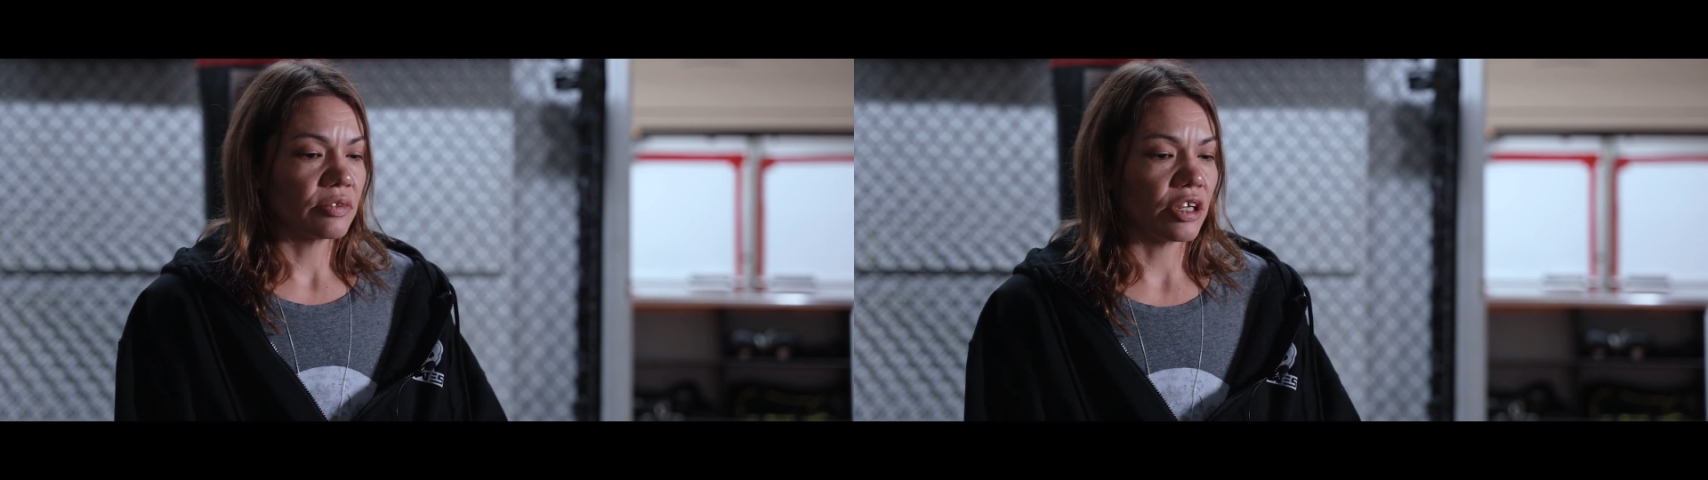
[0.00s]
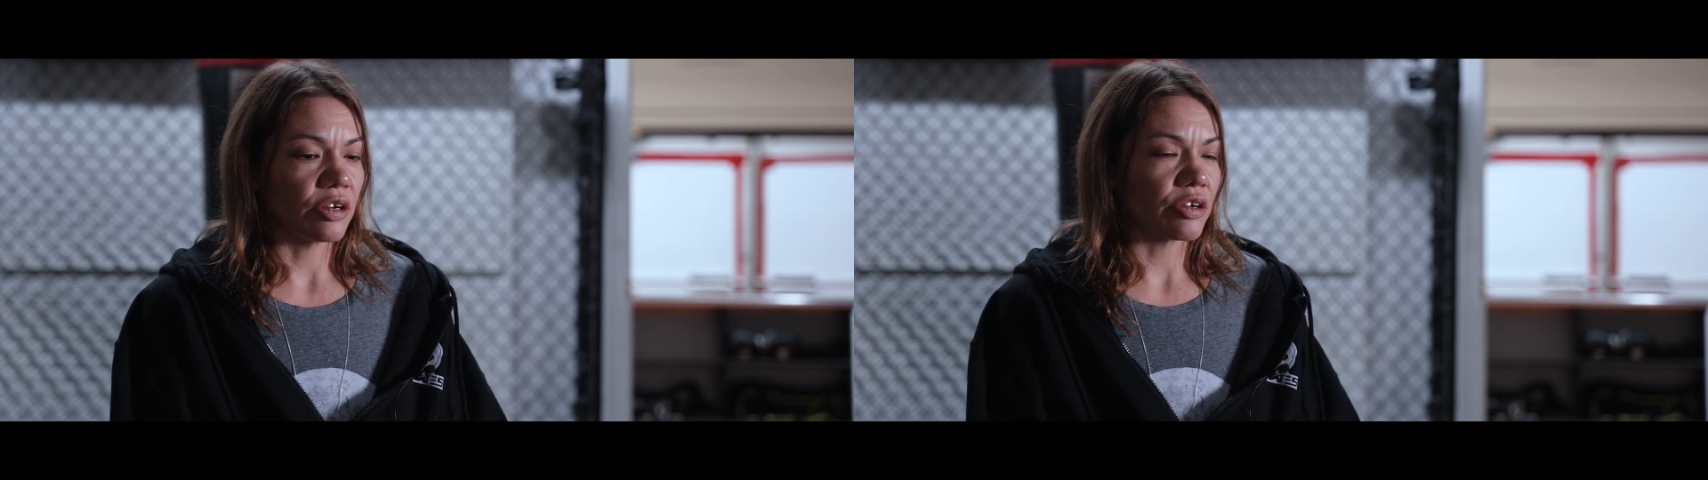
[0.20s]

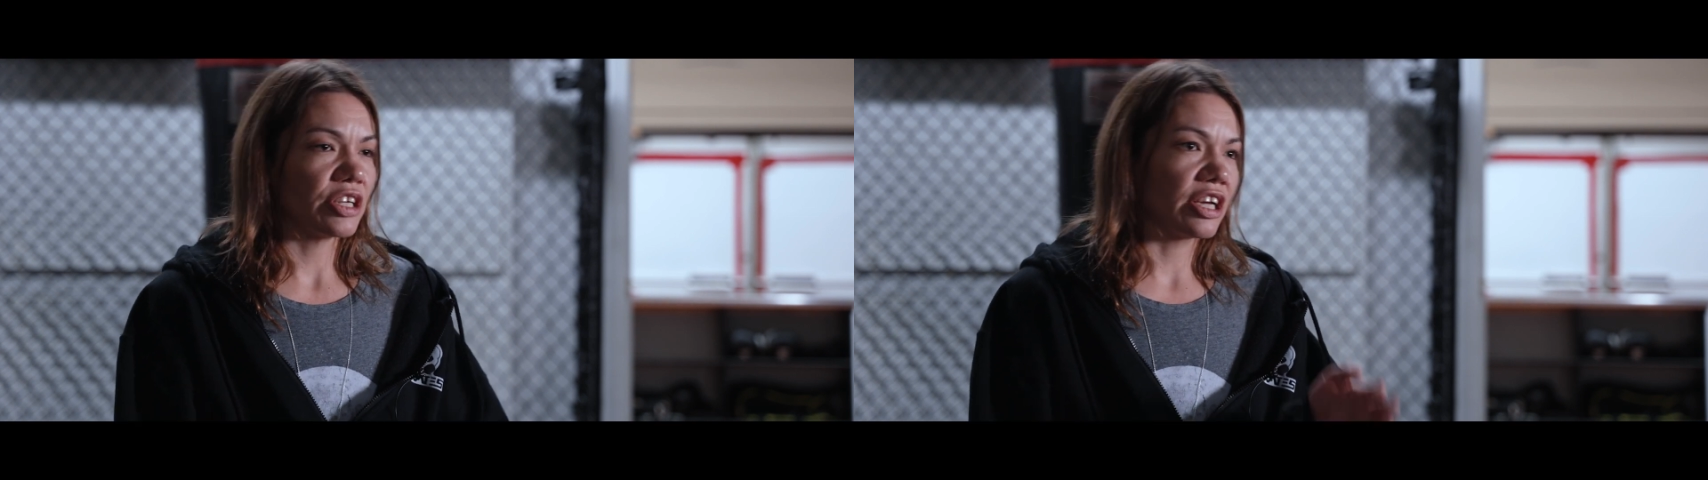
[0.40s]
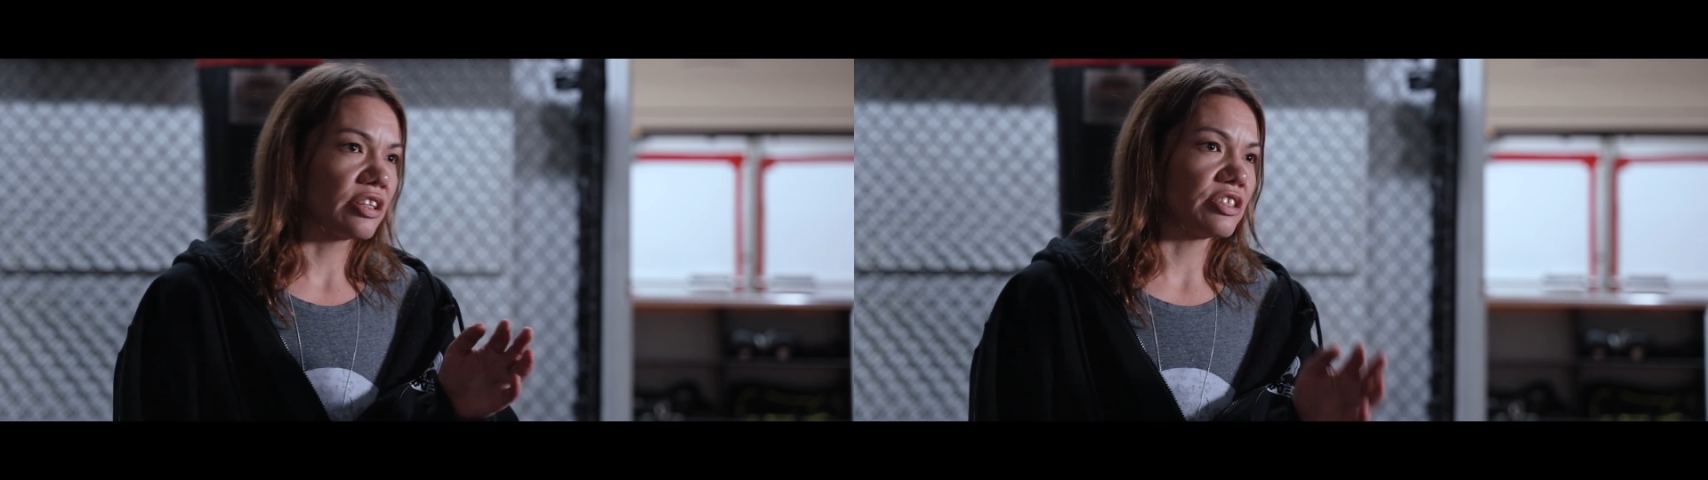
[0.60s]
you know, you're
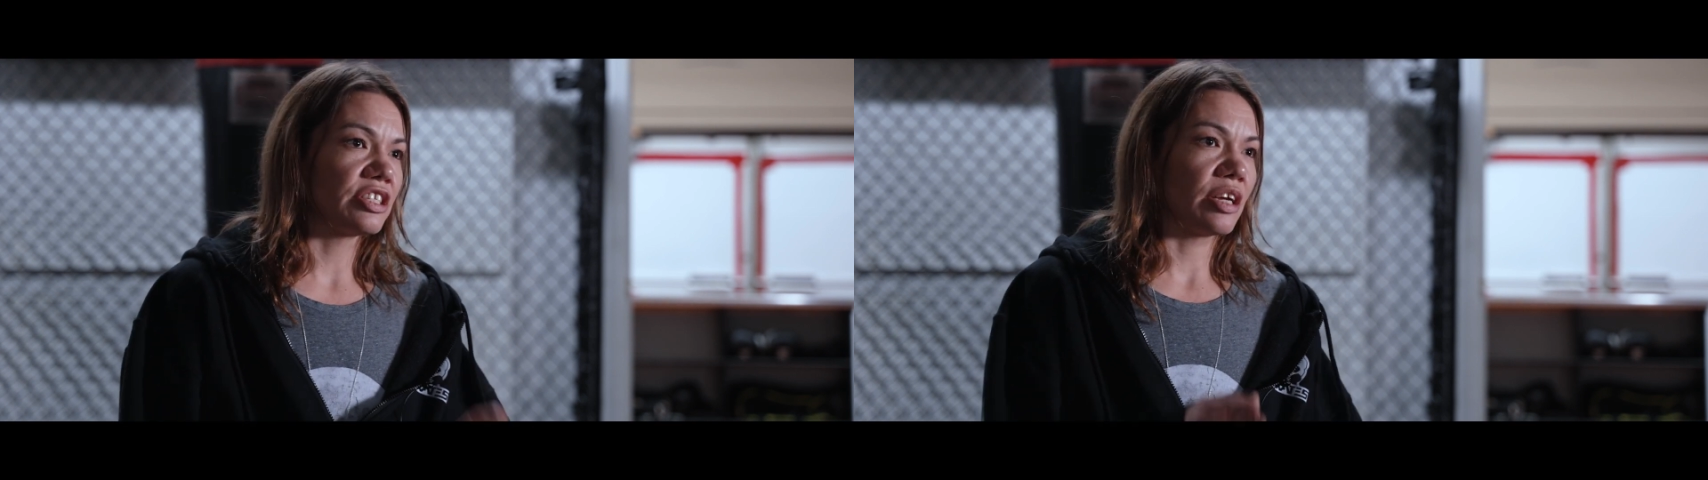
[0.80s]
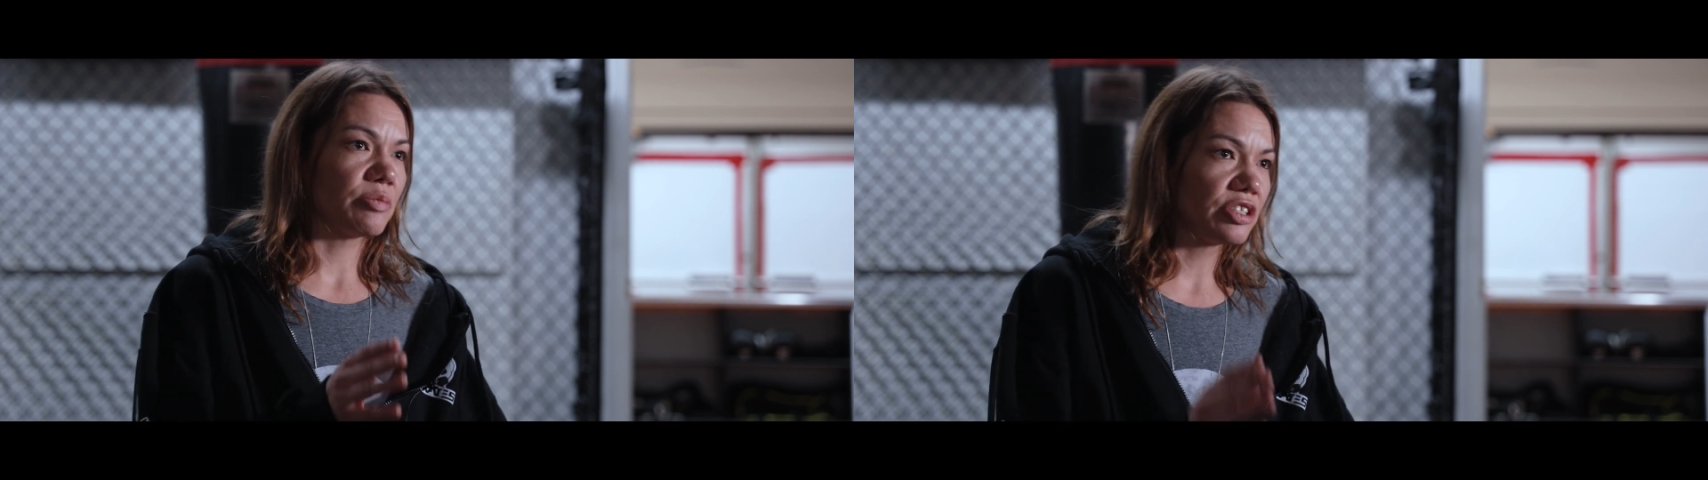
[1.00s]
taking the same